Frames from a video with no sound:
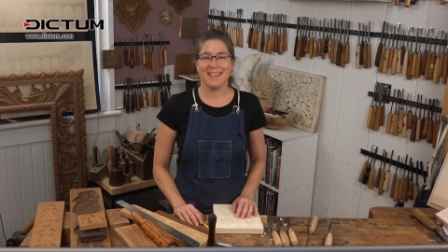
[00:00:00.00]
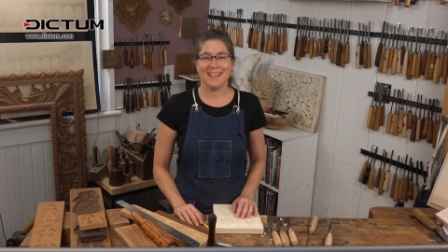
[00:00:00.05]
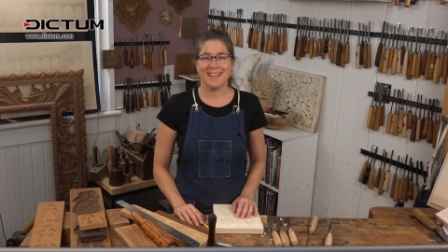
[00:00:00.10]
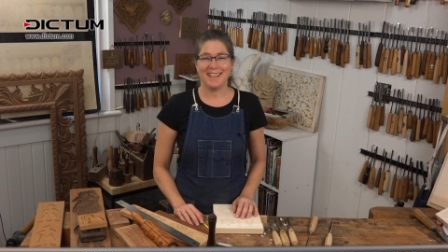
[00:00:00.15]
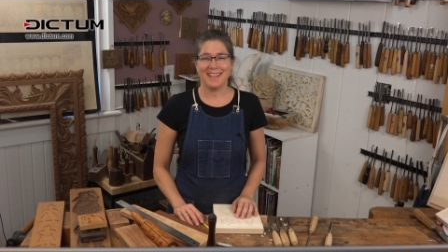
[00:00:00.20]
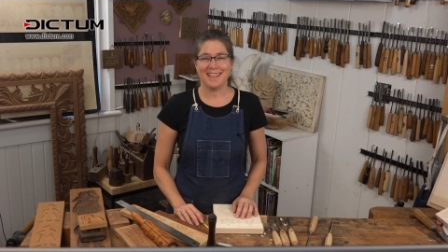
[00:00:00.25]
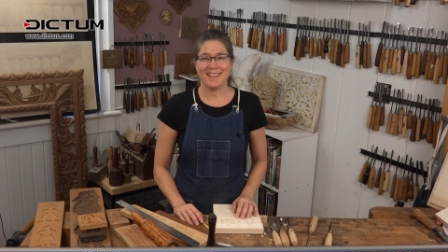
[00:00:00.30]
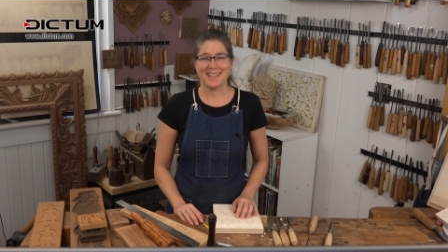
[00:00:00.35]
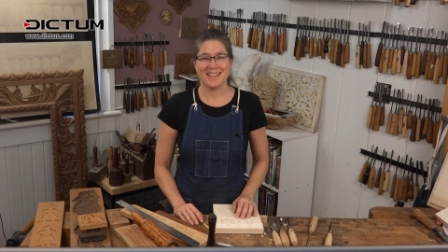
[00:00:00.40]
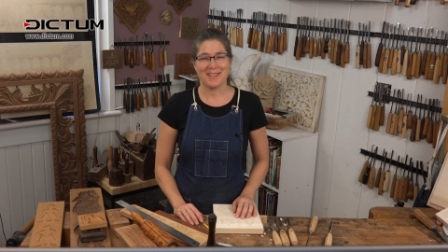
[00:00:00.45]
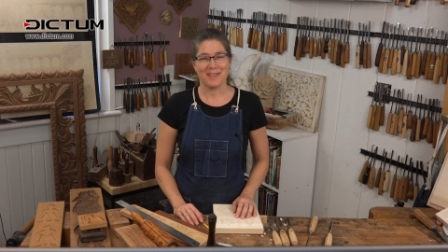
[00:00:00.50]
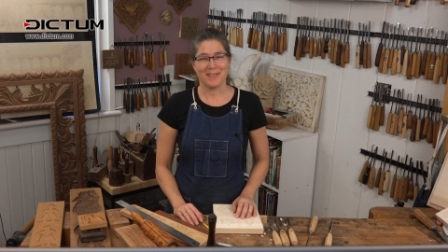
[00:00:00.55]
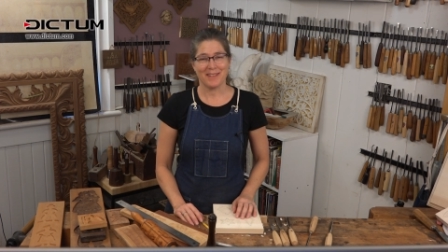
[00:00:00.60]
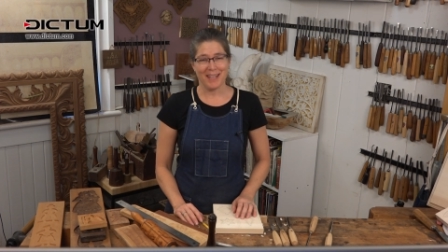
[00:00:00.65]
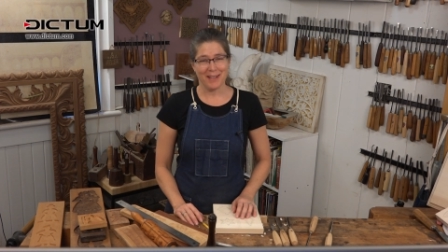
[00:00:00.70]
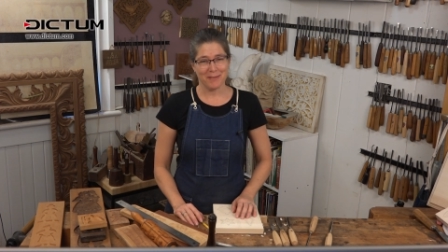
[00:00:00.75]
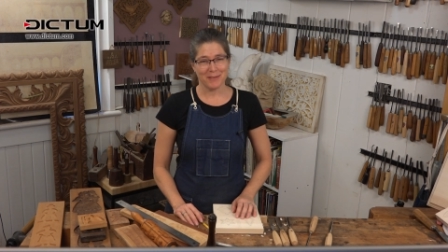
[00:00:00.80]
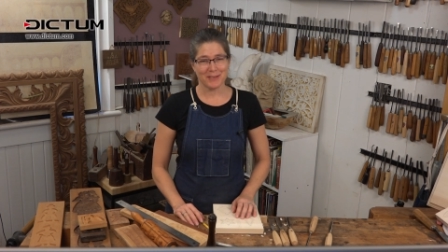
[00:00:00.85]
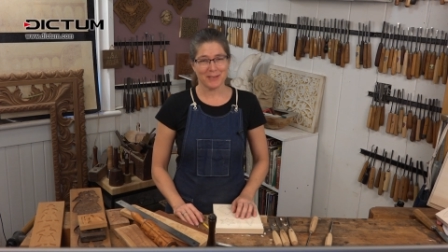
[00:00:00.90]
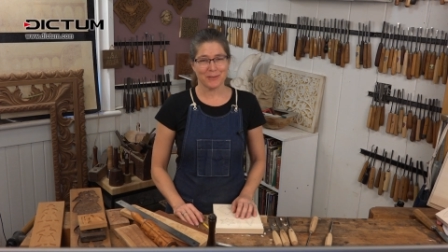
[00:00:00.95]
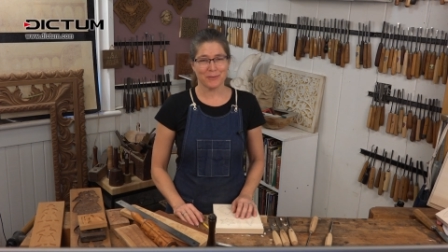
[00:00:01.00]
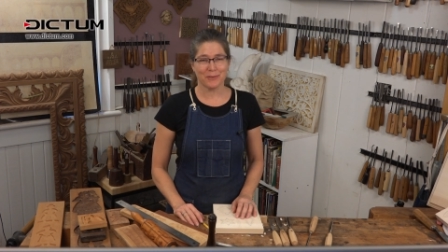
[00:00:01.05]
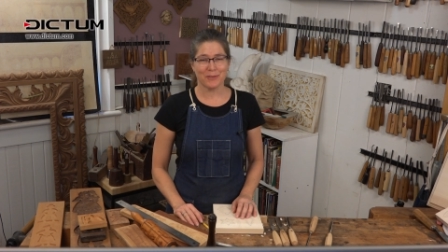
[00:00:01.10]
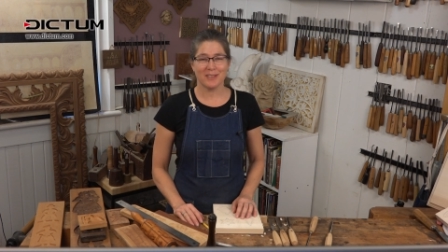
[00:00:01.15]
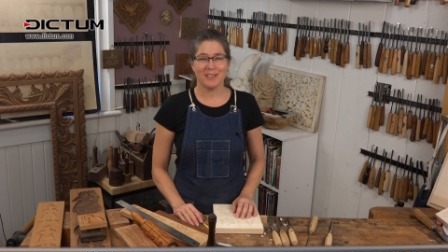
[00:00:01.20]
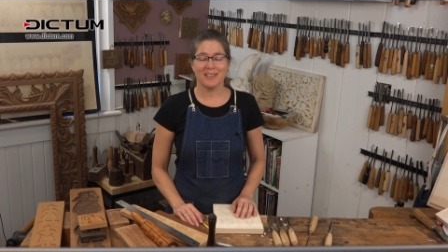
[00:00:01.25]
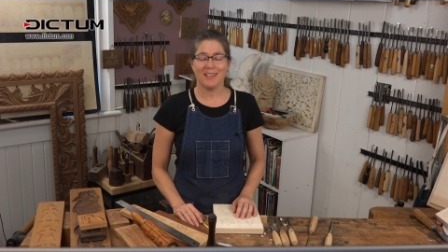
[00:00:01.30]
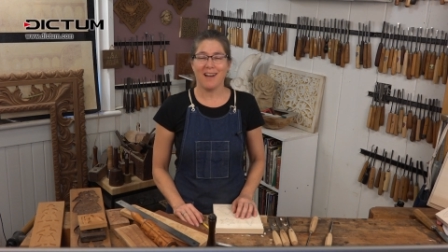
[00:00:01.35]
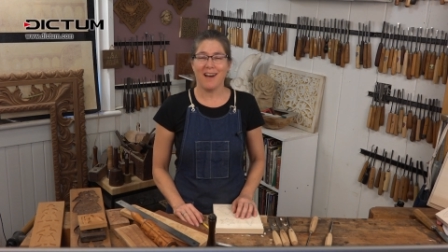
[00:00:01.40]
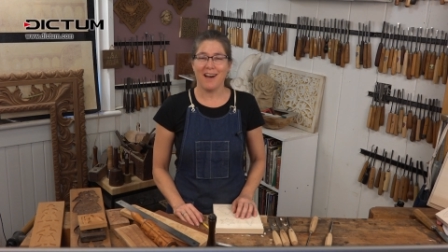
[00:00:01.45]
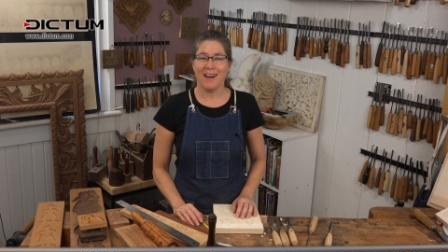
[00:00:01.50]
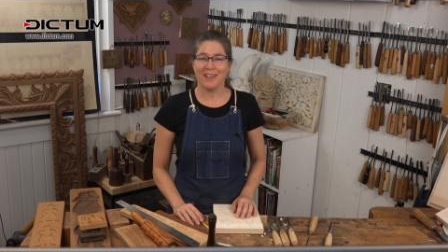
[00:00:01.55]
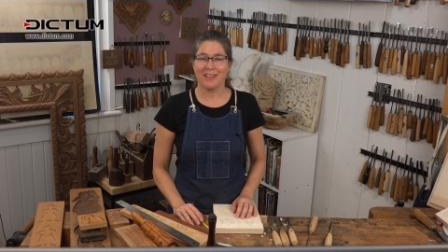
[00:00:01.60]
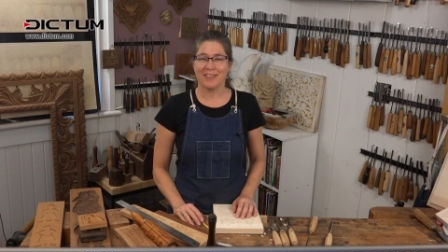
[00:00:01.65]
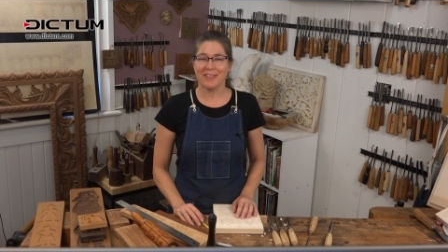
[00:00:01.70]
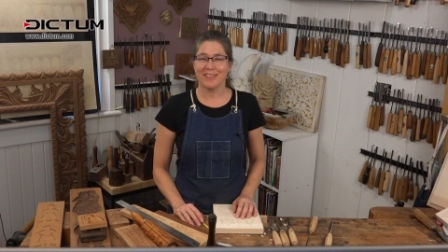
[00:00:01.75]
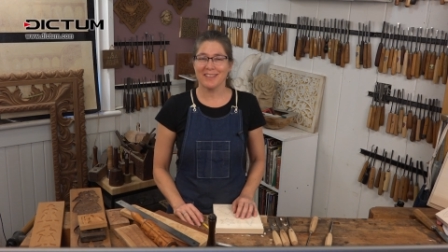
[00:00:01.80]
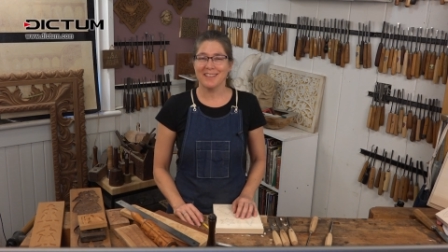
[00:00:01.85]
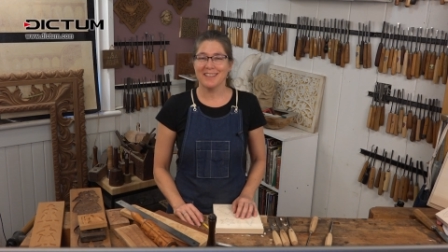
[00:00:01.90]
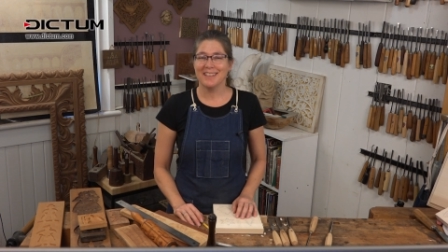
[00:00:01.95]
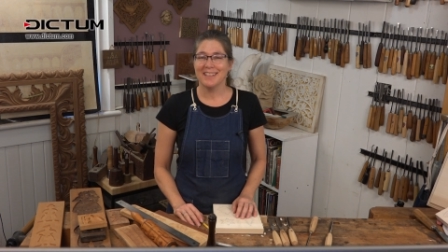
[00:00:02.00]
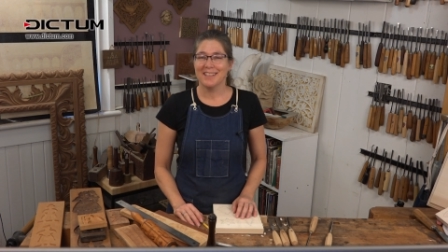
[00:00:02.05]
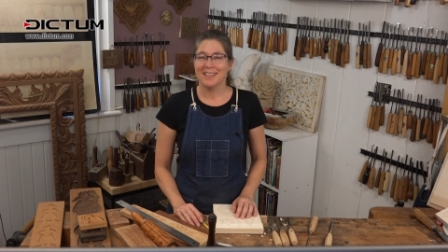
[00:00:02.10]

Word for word: And so that was a real honor